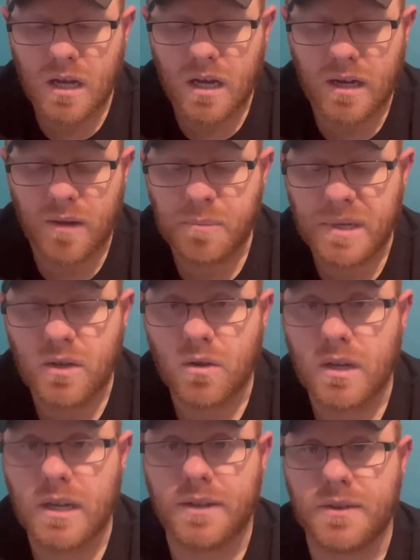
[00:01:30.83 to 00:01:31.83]
and I've been
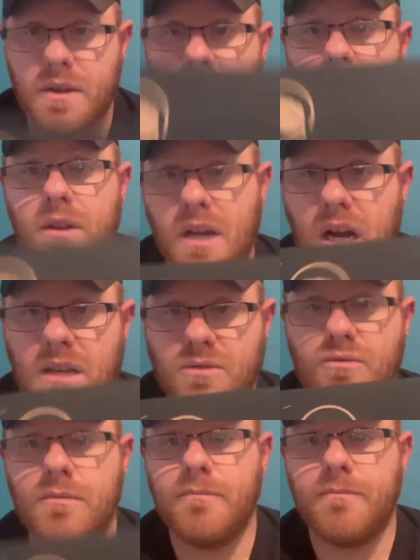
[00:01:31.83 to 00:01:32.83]
looking at the
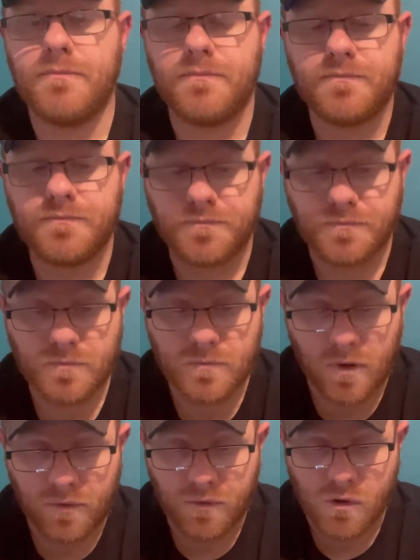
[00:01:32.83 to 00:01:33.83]
Casström
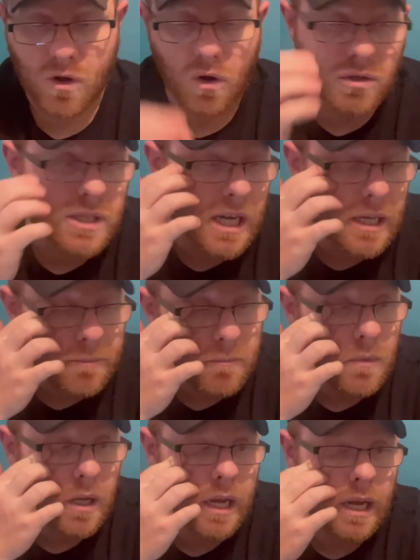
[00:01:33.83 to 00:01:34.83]
for a long time
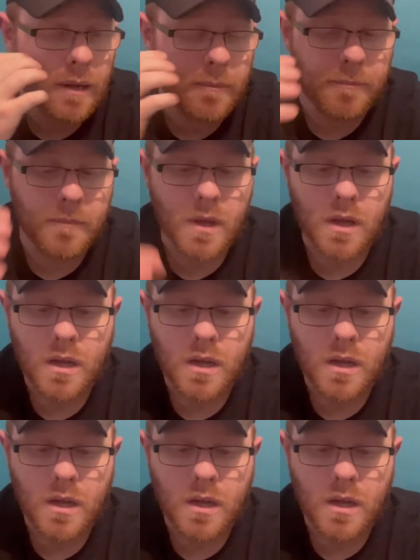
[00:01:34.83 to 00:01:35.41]
um,